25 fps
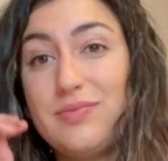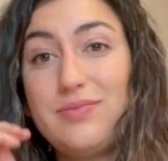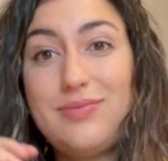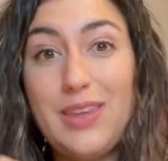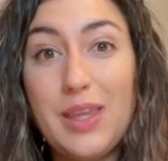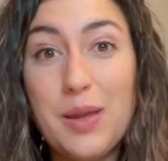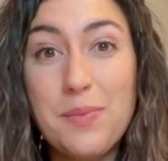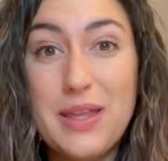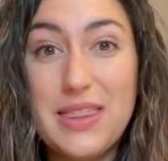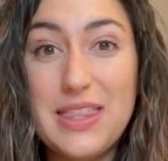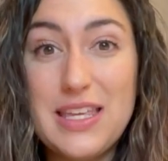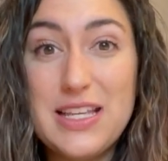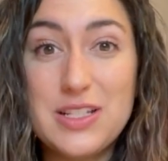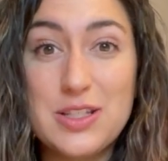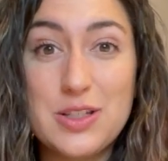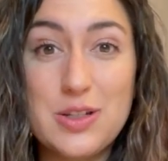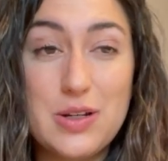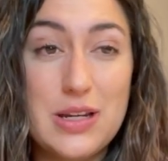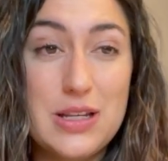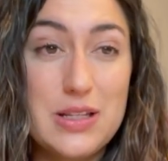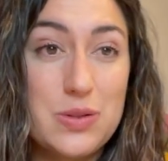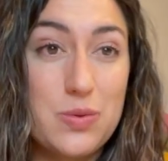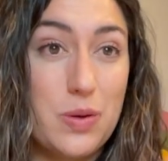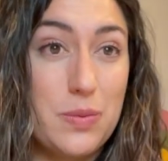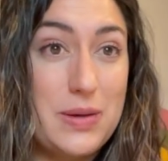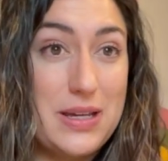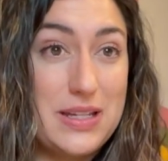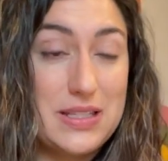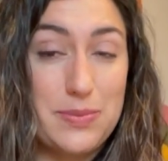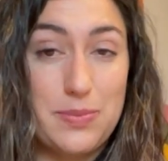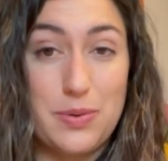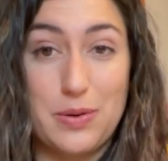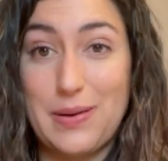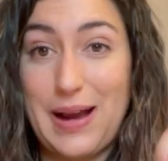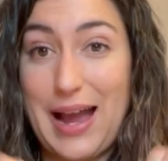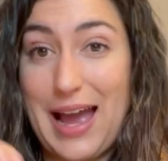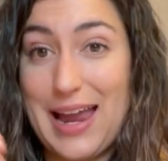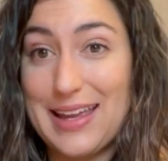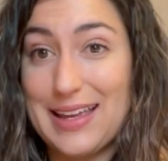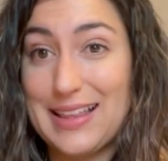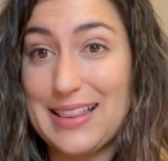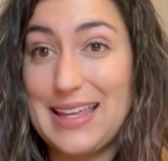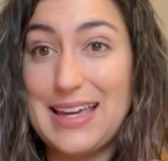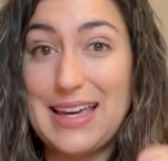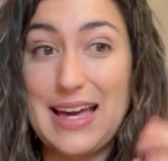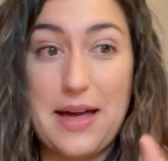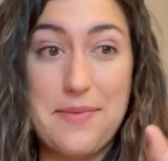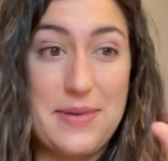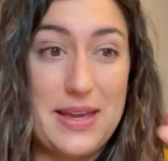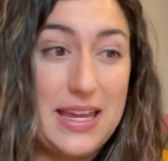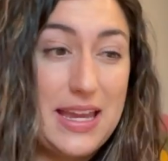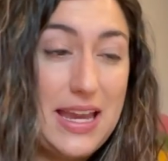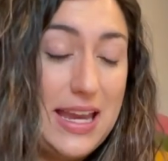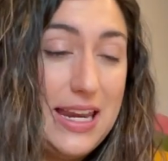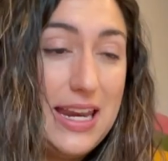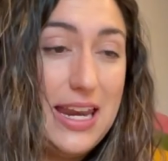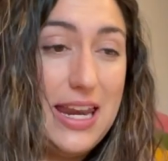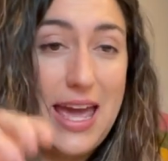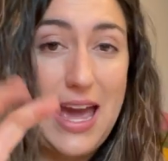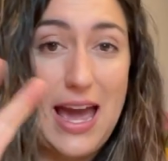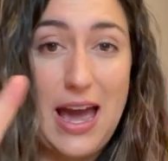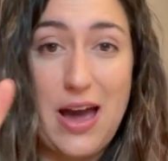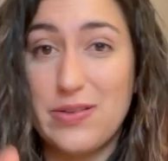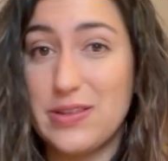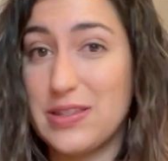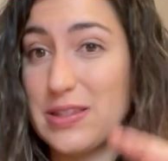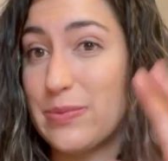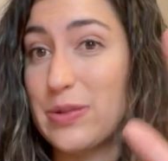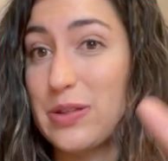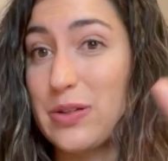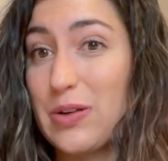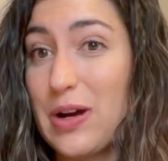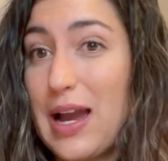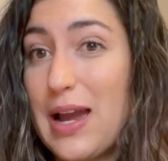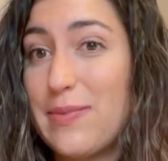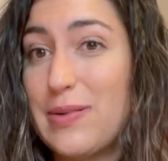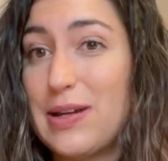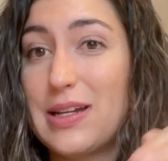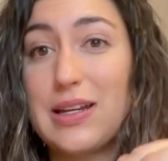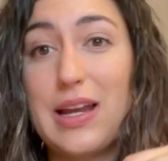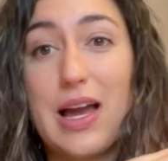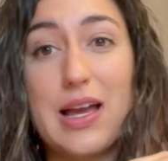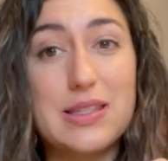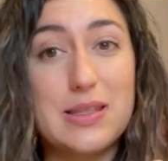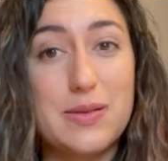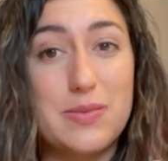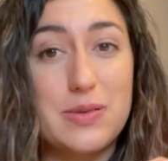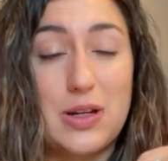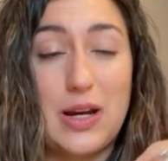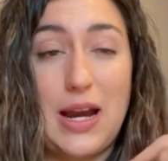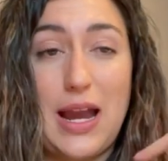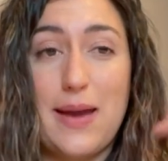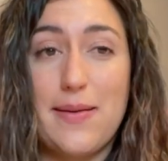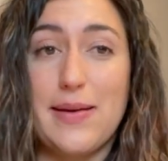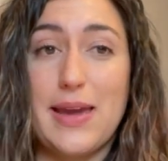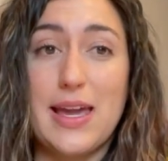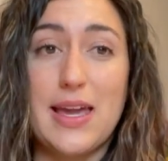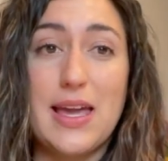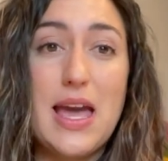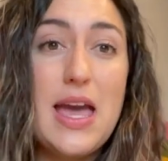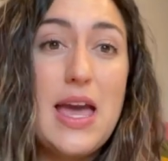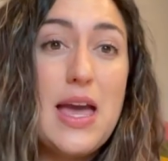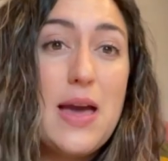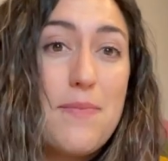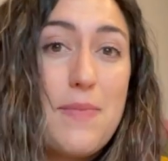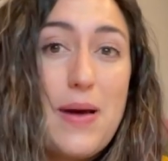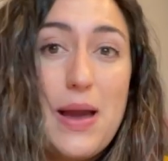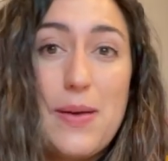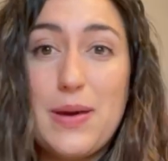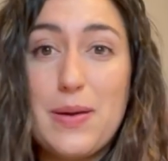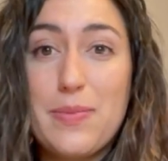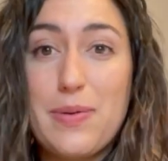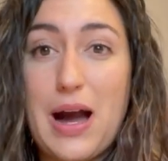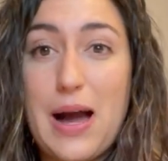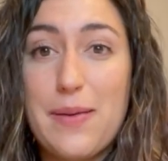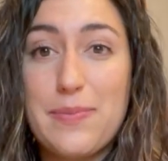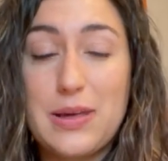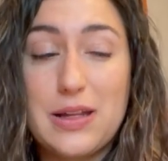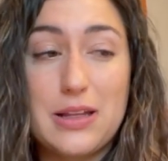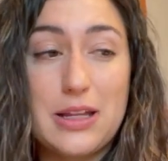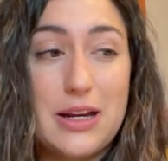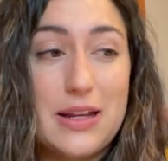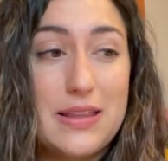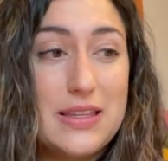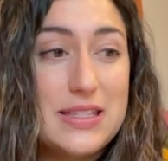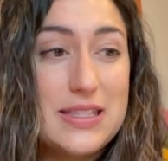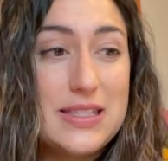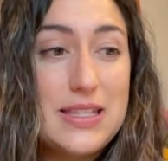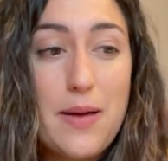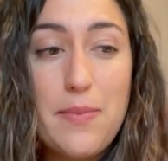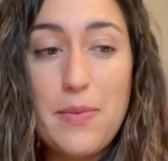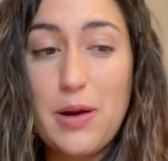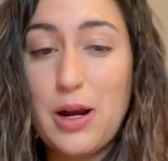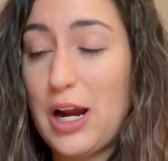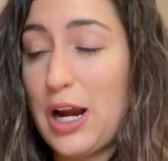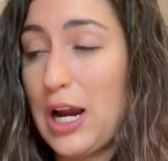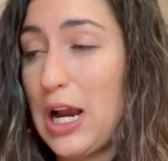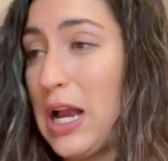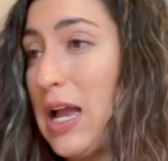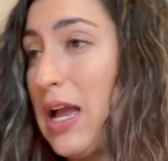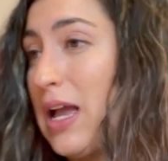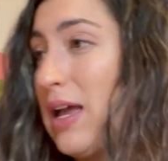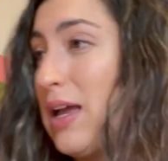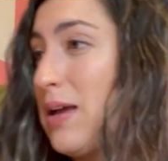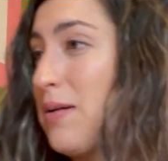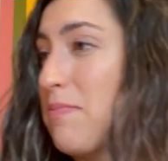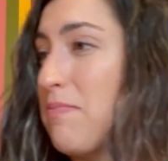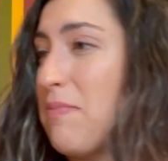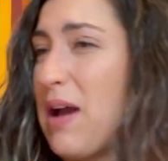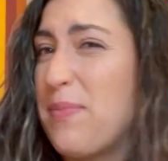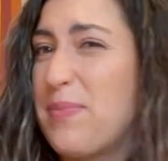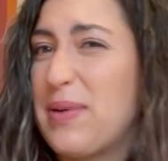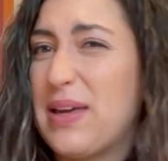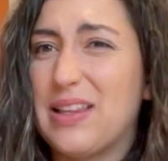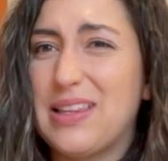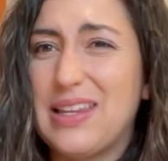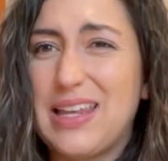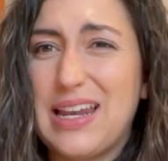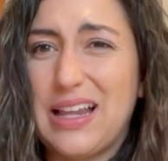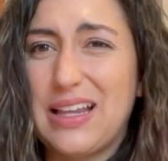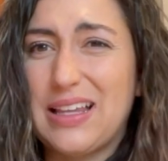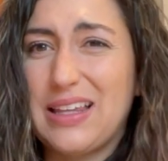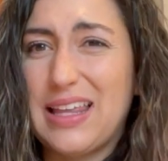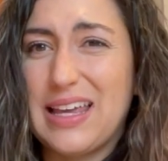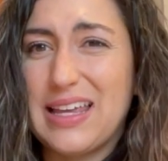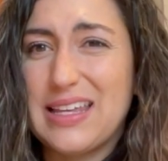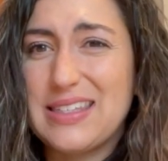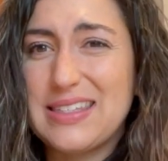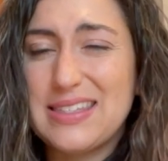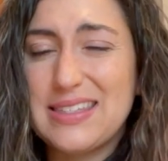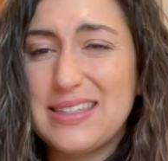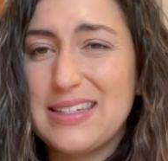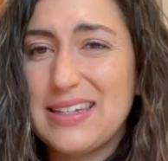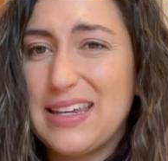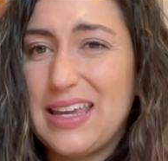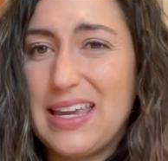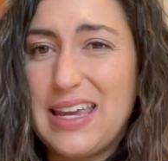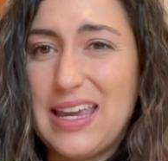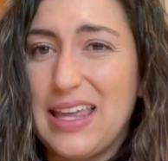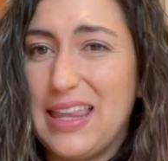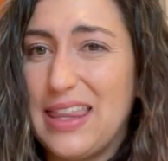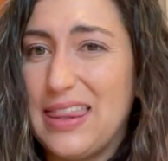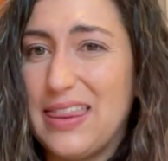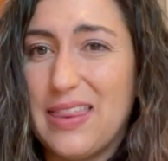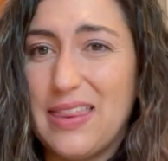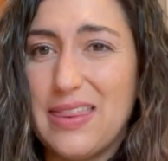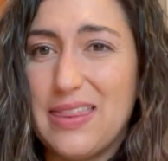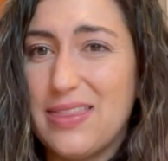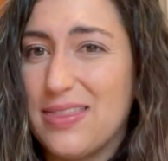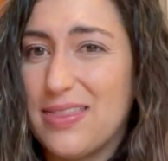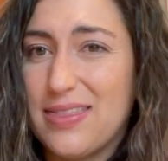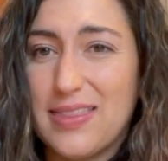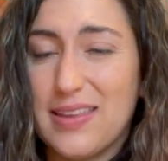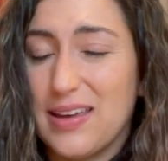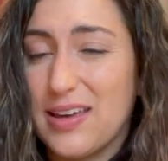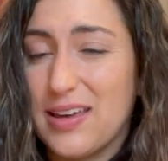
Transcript: But these students will be sporadically coming in and out, subscribing, not subscribing, might be popular in the summer, might be a little less in the